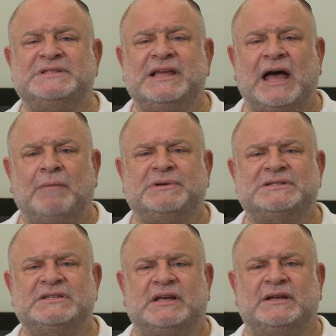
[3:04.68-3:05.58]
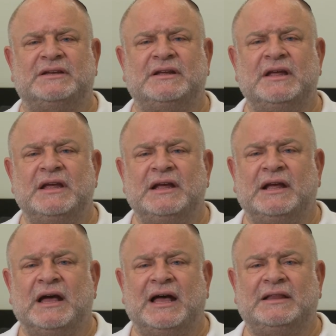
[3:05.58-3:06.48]
the opposite.
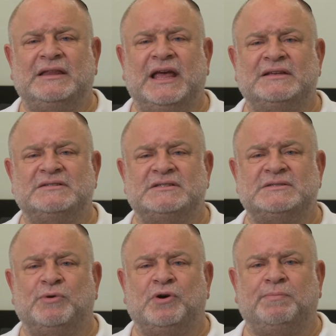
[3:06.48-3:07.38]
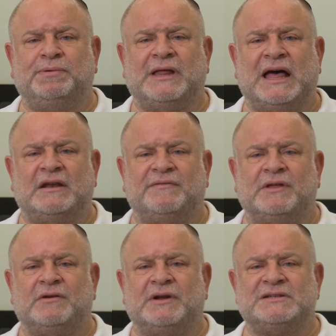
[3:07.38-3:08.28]
God takes a small plot of the
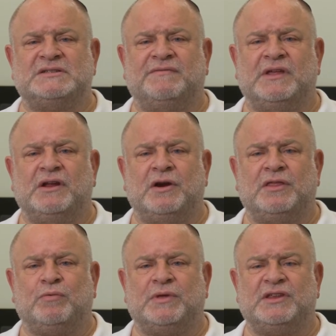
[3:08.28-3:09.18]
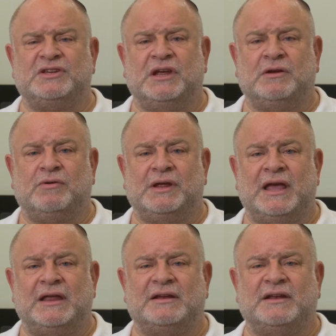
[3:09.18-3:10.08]
crust of the earth which he
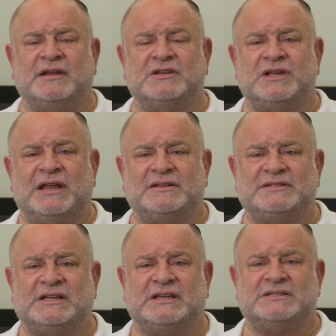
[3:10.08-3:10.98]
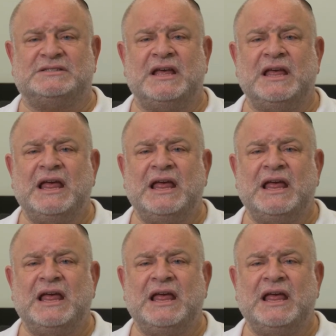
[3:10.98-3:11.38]
created in Genesis